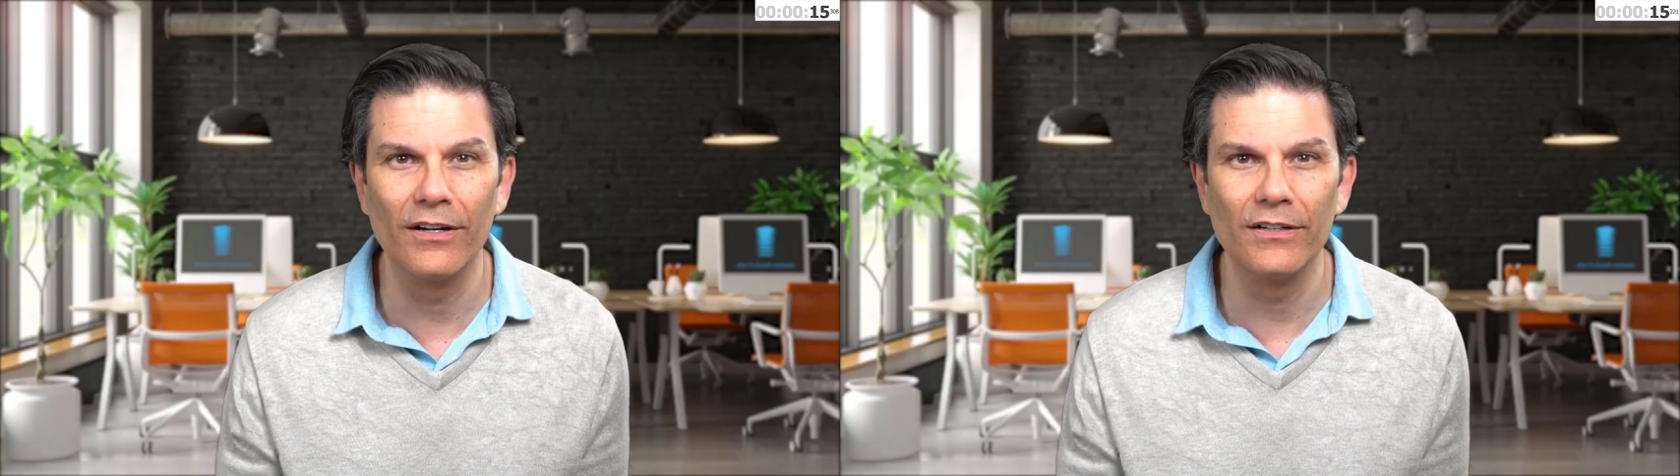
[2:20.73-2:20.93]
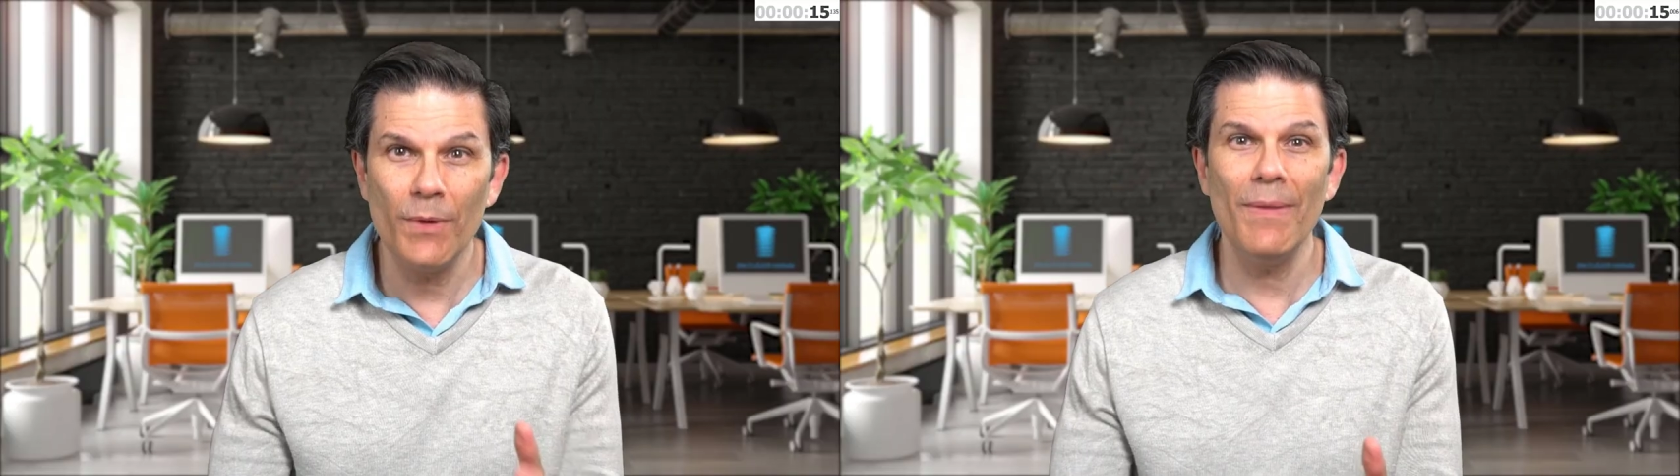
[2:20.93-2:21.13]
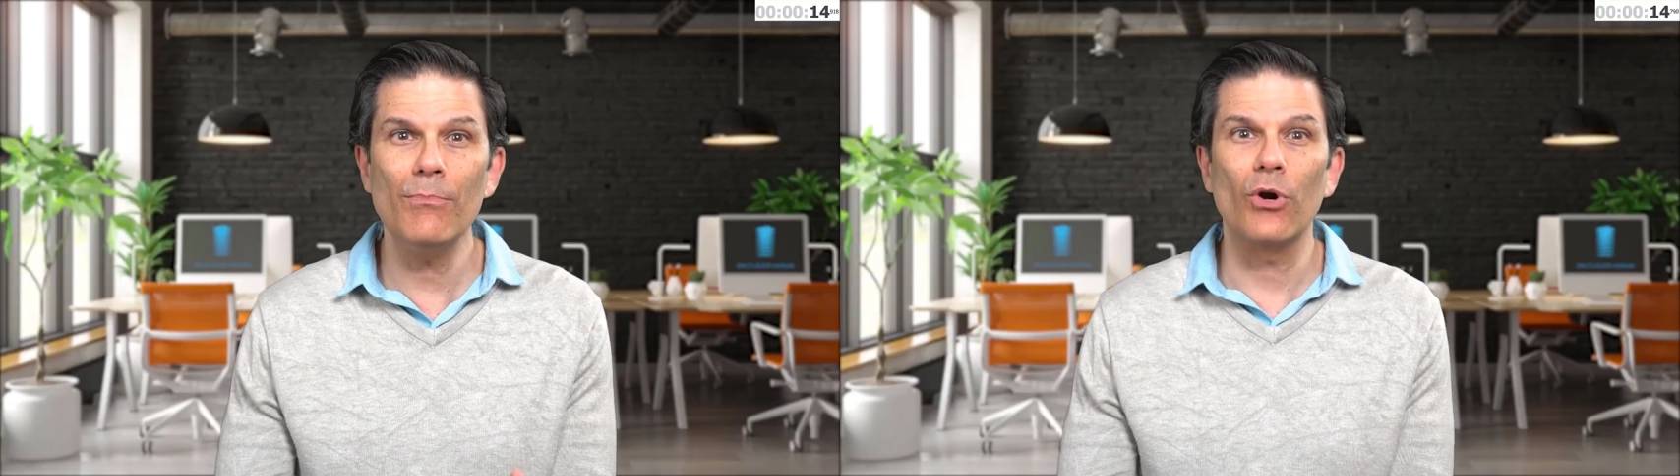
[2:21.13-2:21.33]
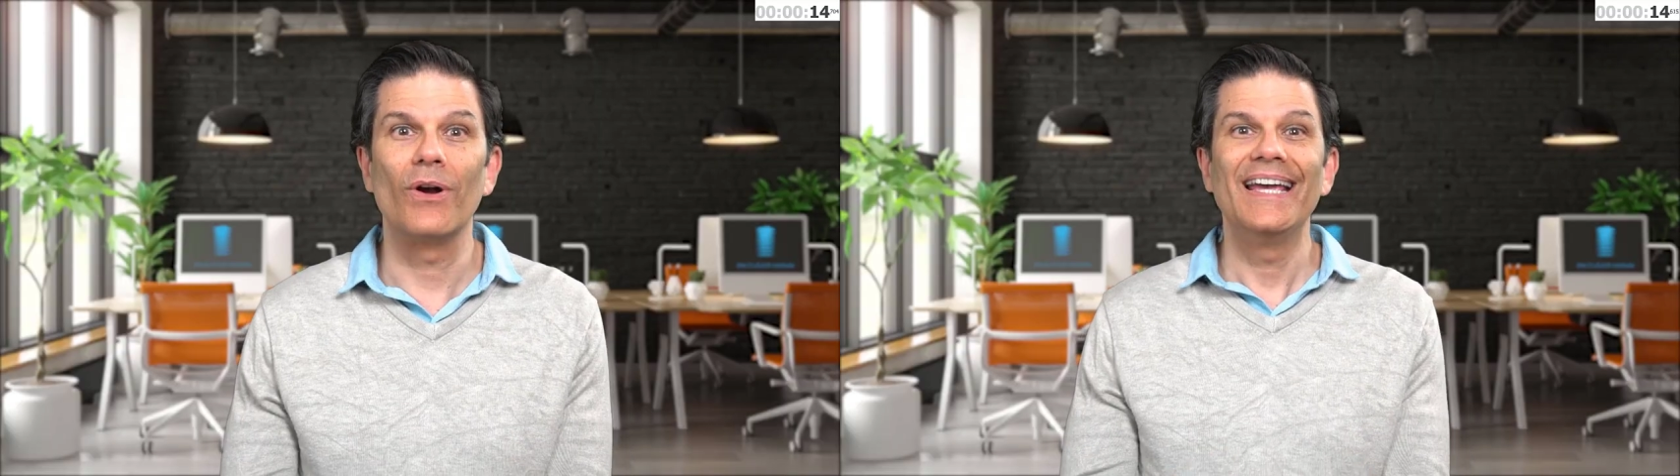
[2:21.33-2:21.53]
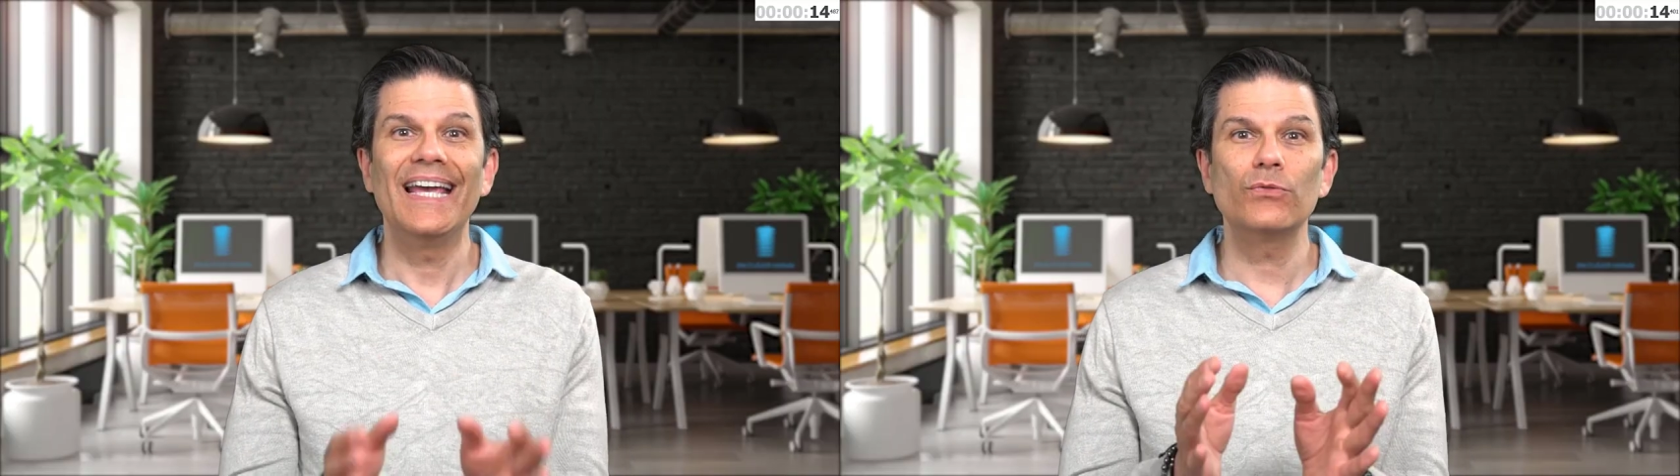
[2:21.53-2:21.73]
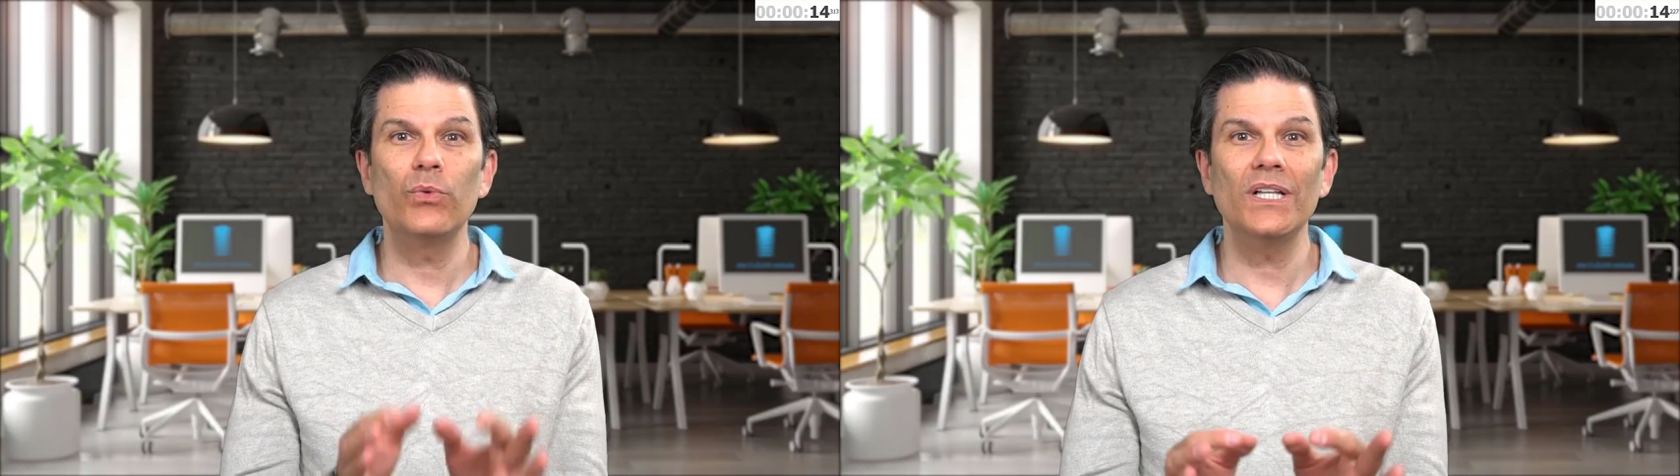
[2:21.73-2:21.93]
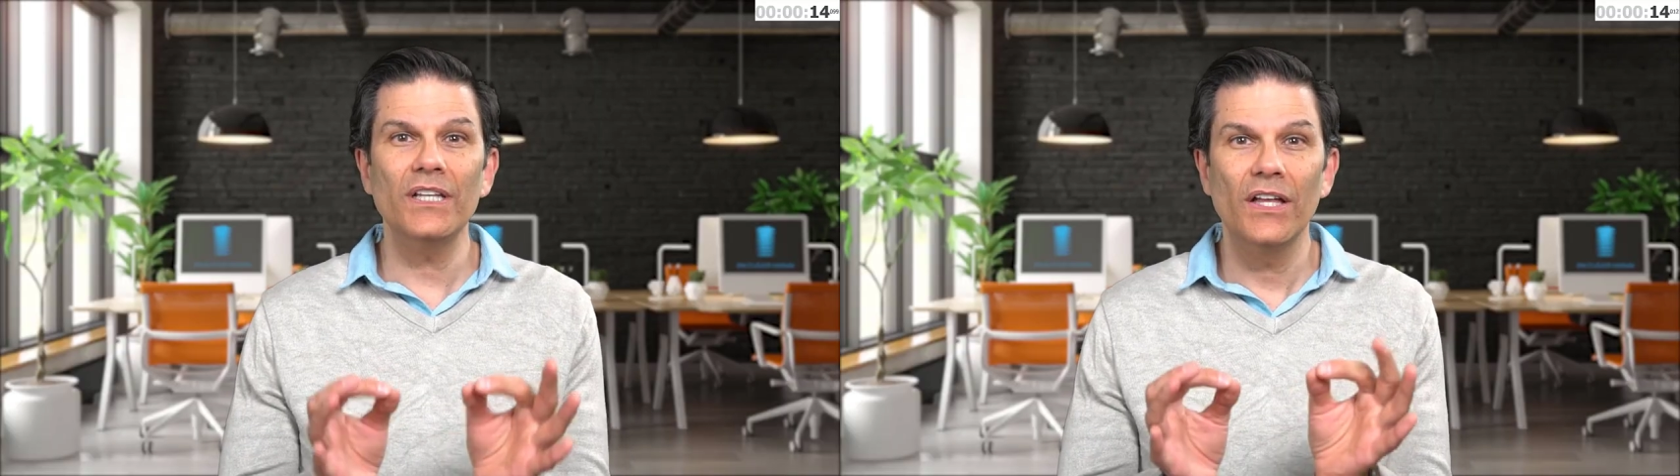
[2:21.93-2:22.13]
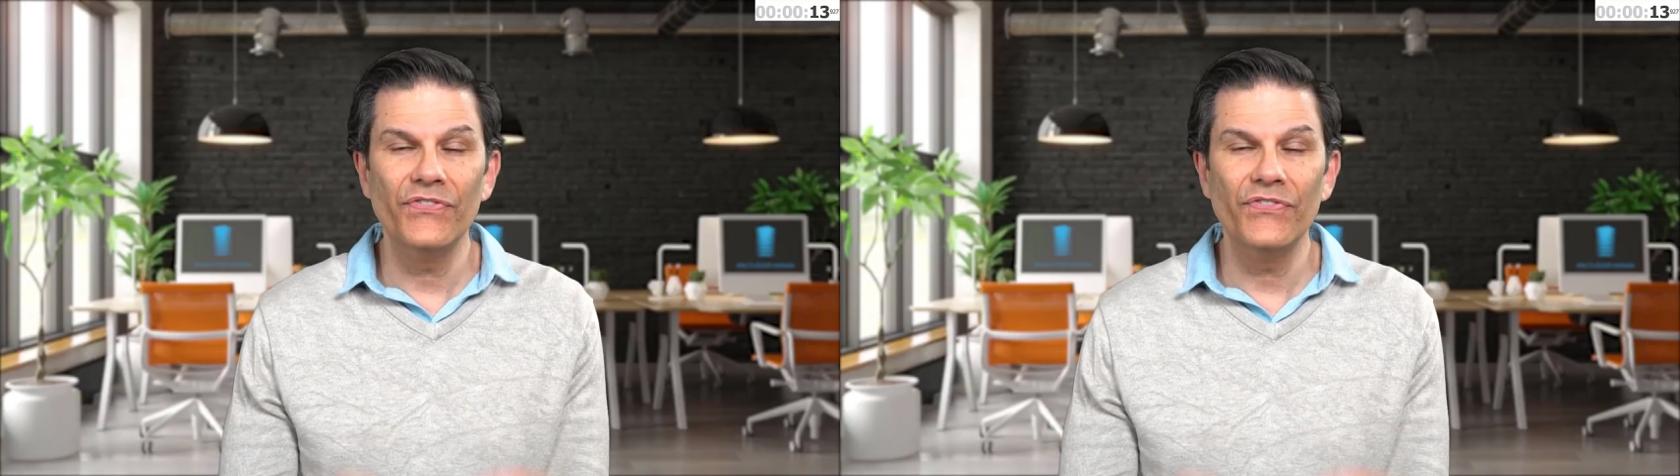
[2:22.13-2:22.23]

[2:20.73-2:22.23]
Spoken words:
Remember, it will